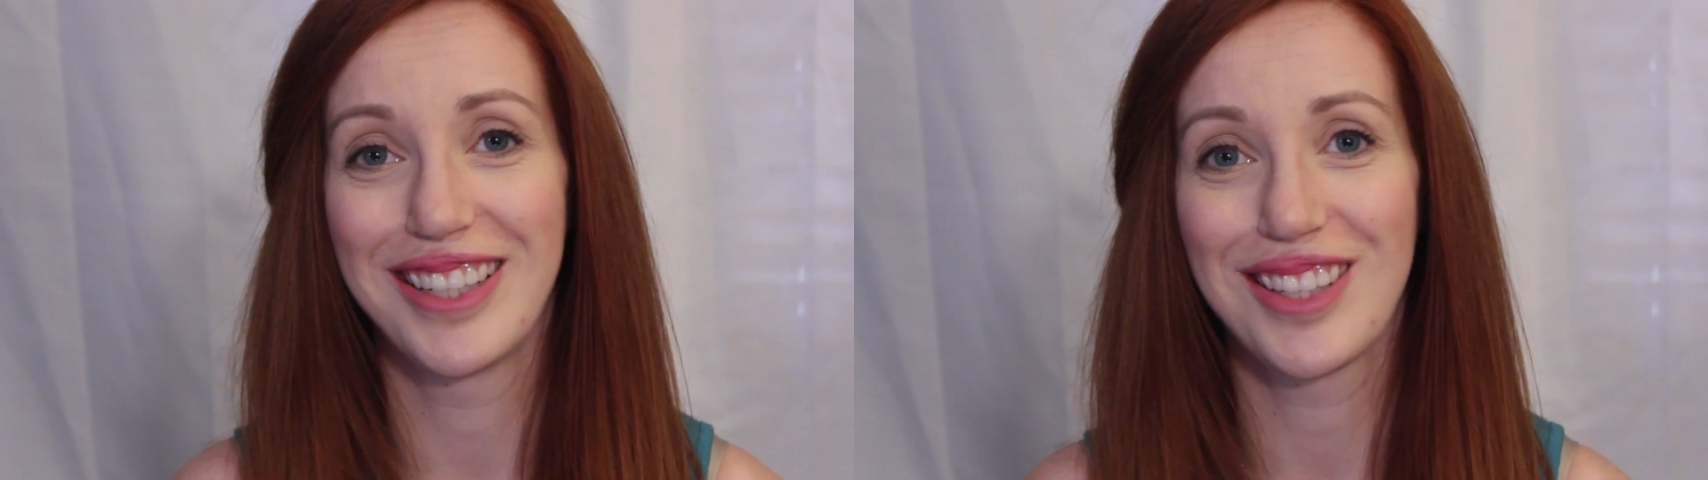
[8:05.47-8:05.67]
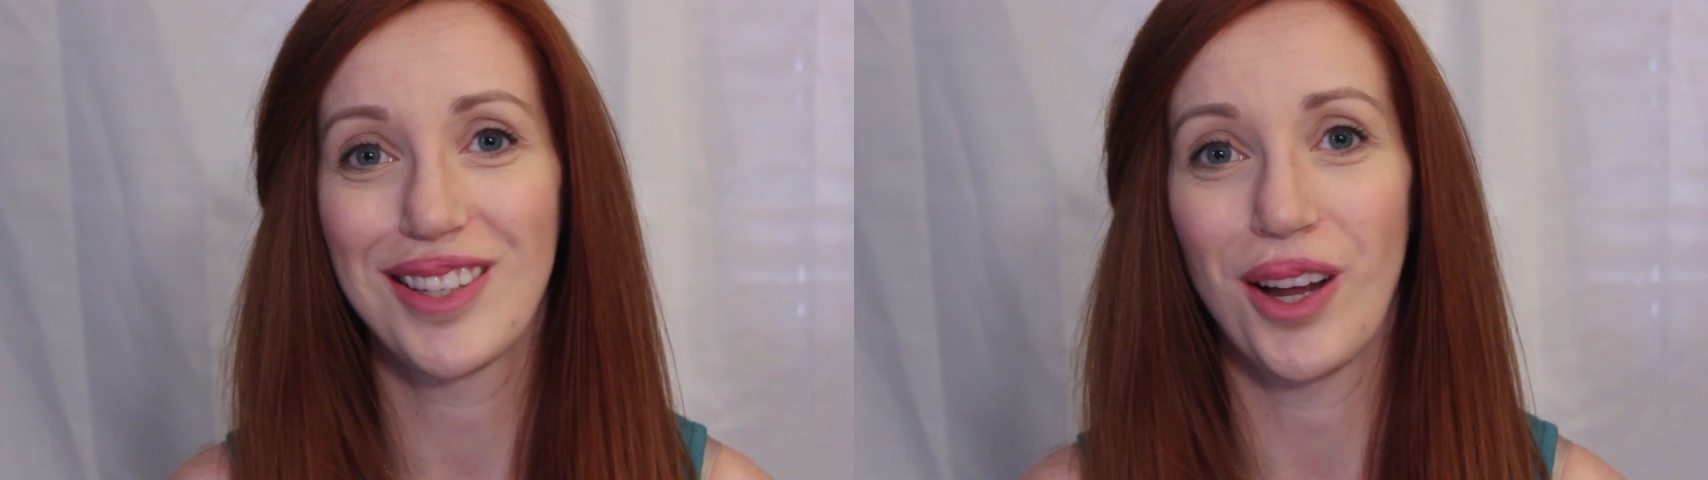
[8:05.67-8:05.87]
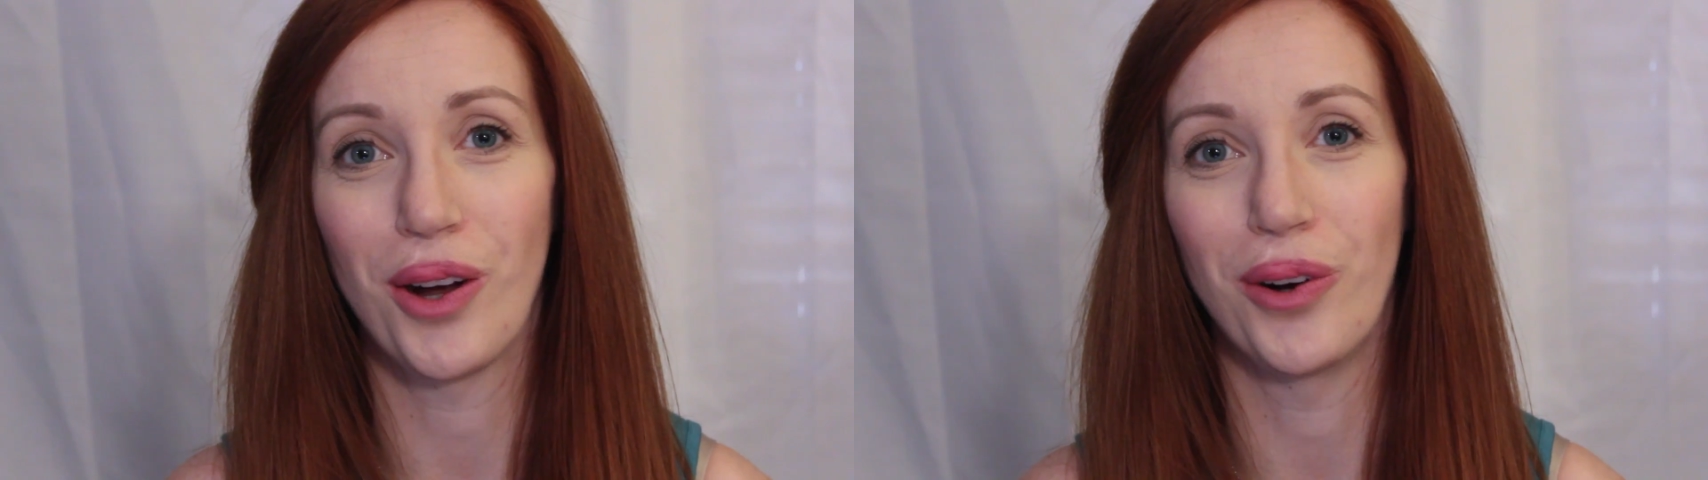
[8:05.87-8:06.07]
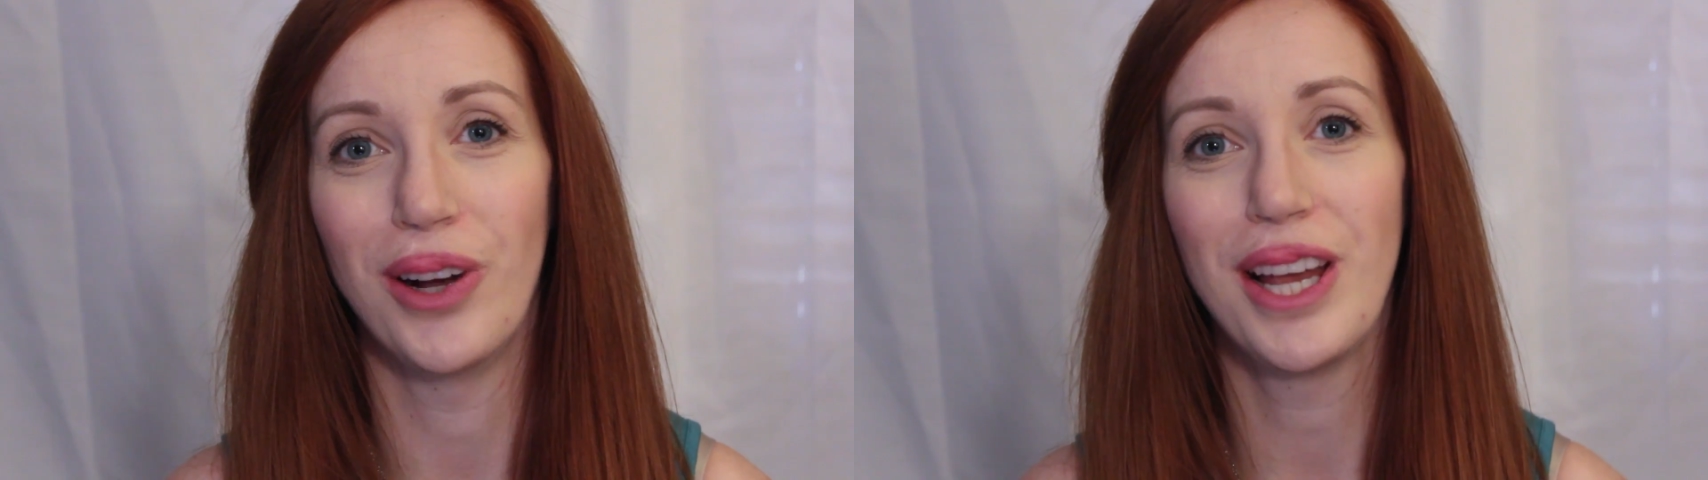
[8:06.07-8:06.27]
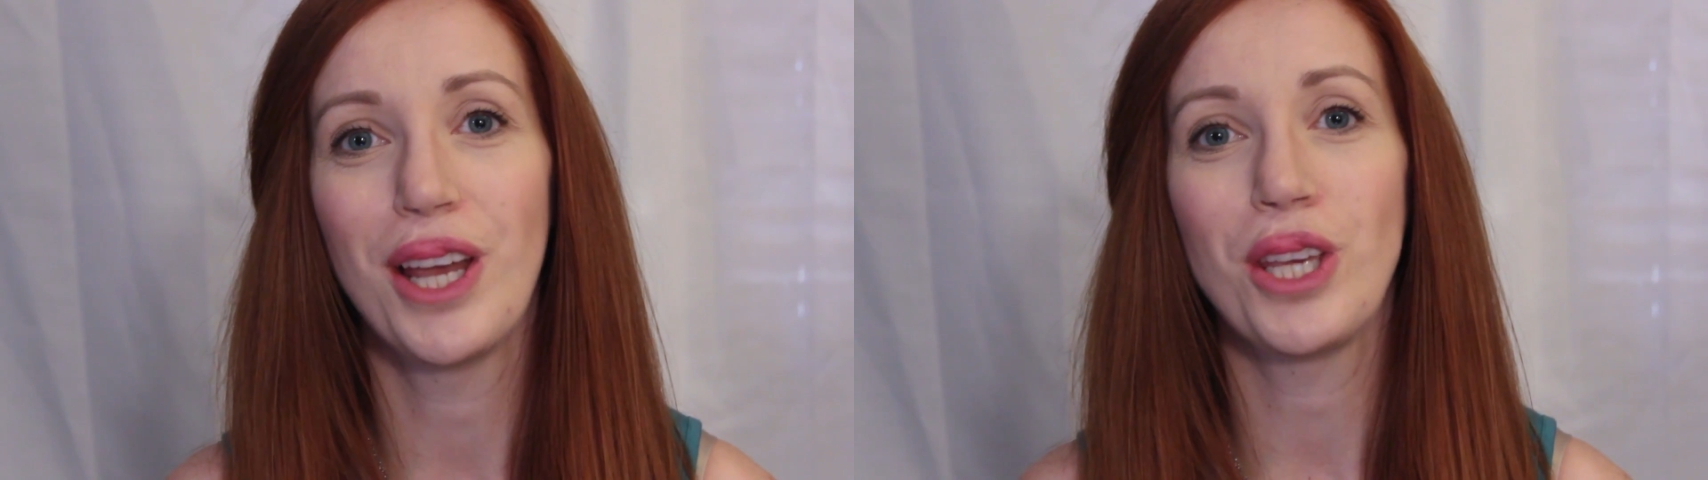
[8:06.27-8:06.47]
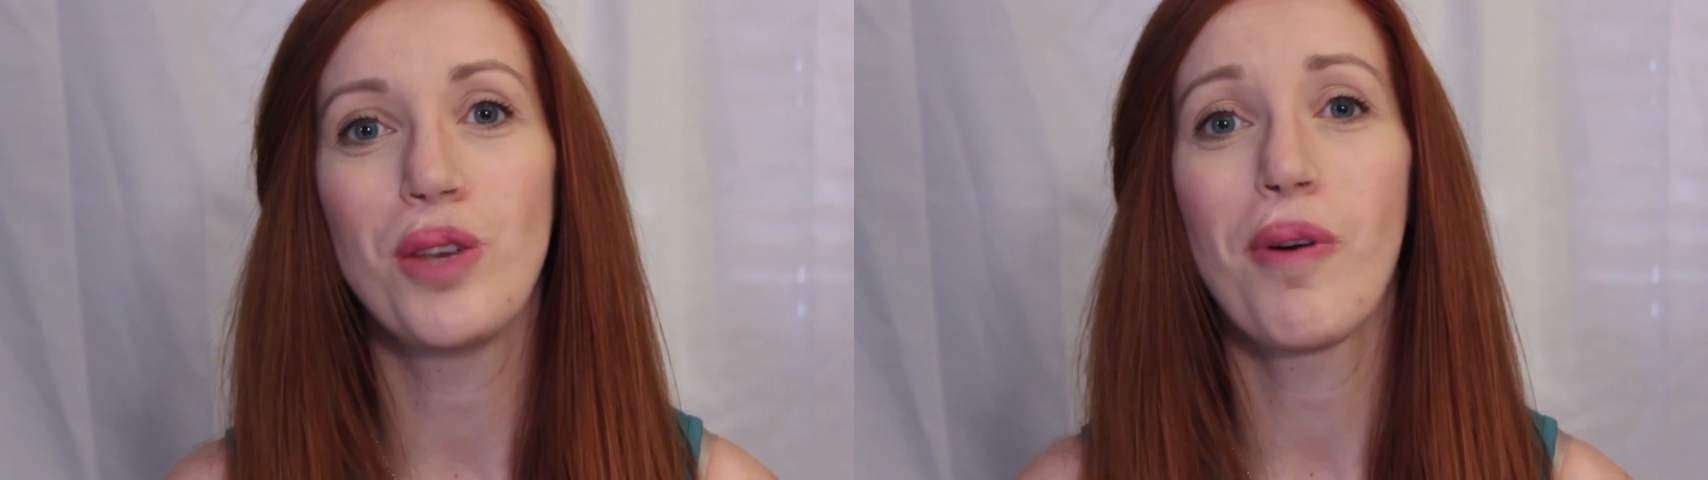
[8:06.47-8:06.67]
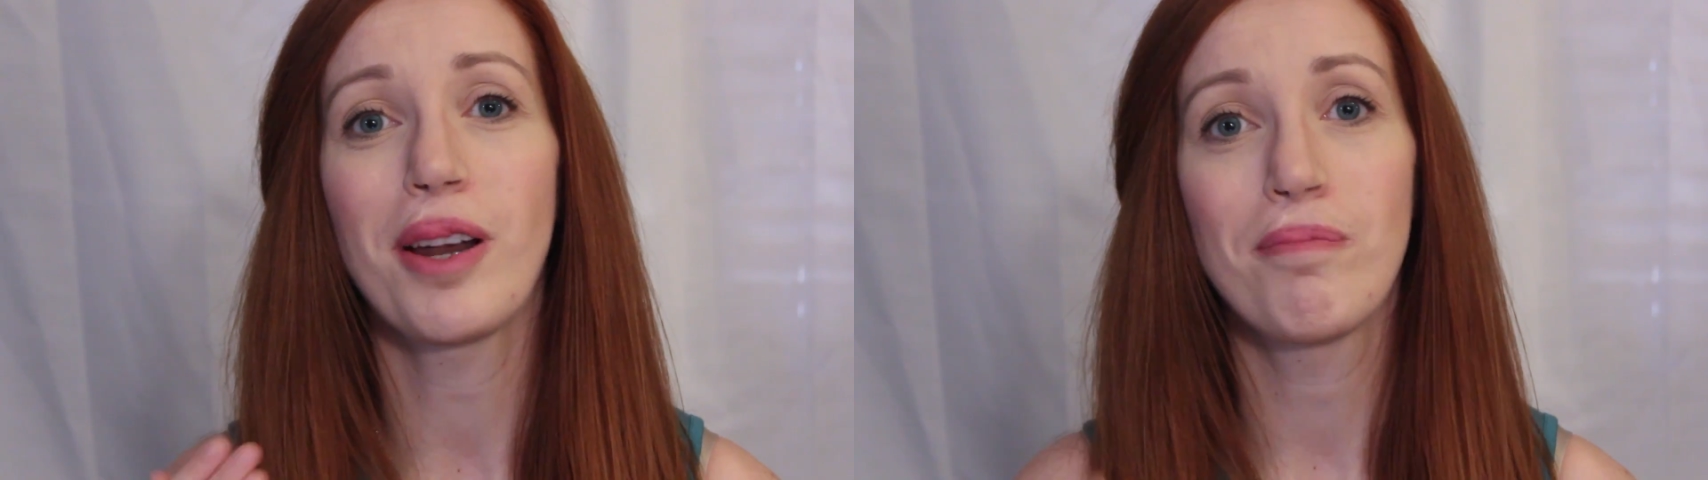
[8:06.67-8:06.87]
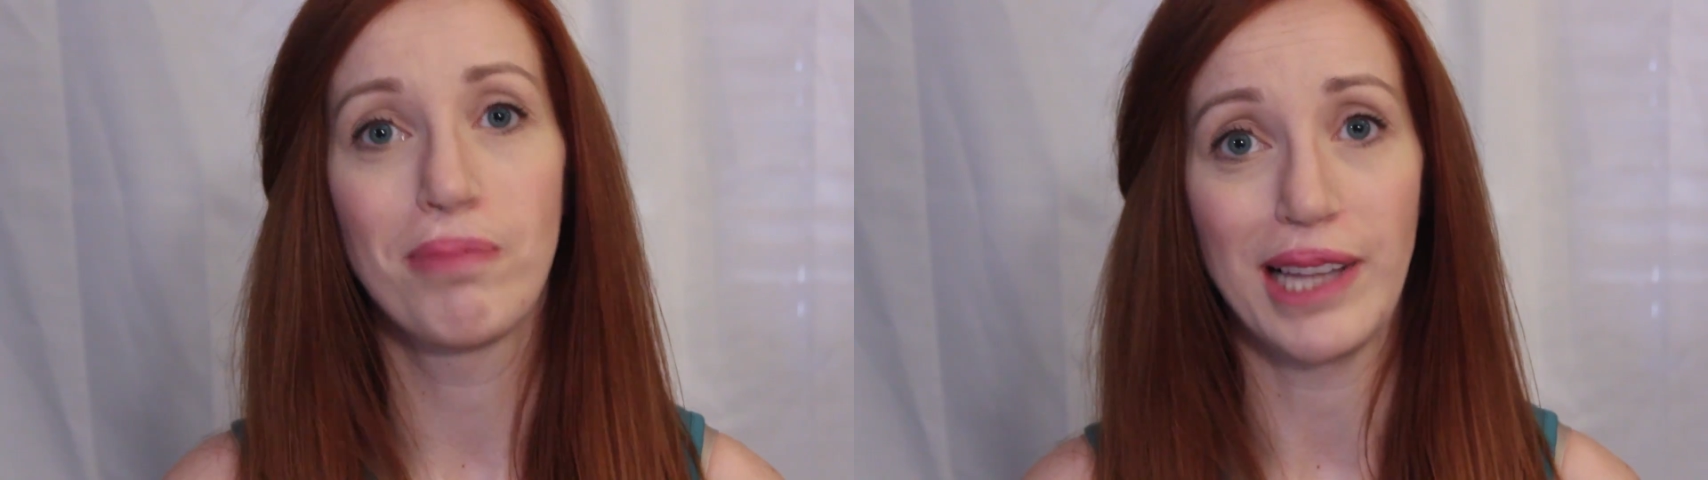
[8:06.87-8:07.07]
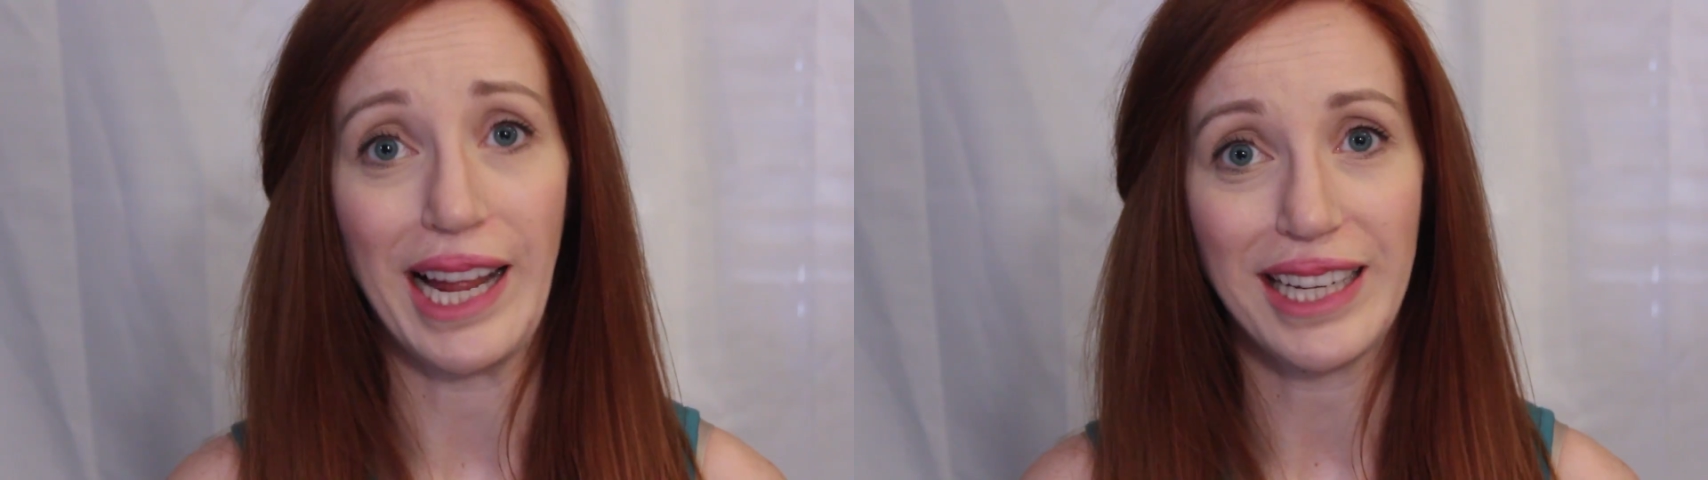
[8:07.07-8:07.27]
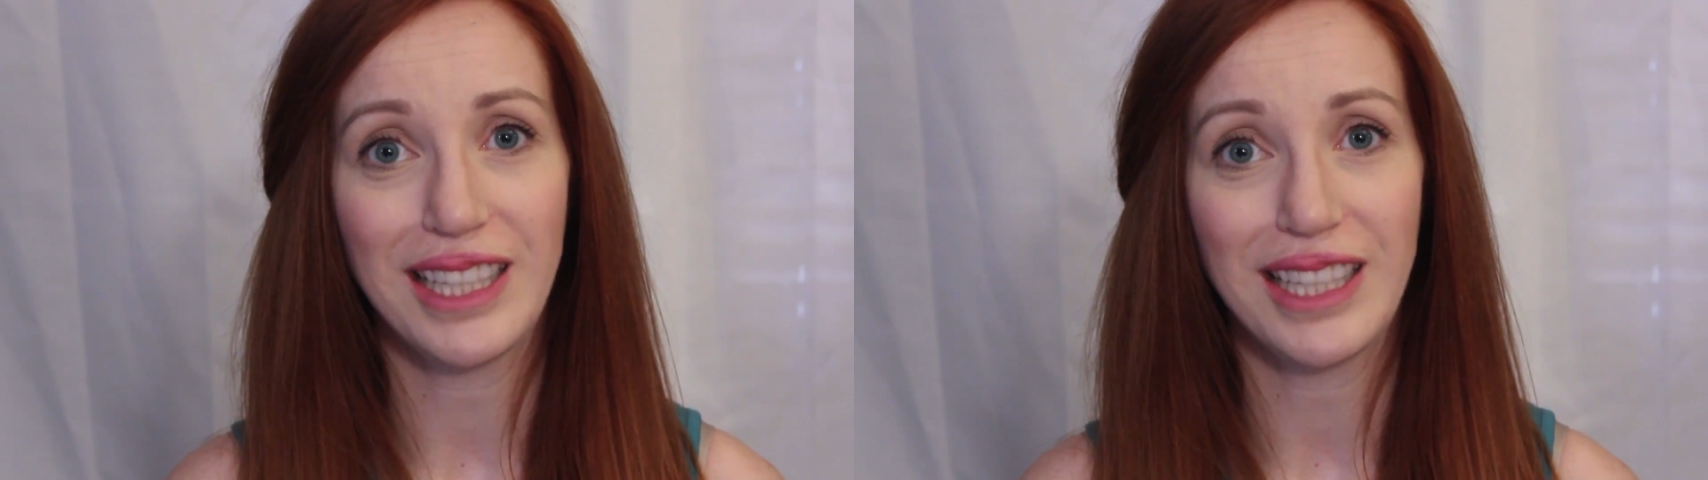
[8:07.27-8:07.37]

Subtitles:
So you want to blot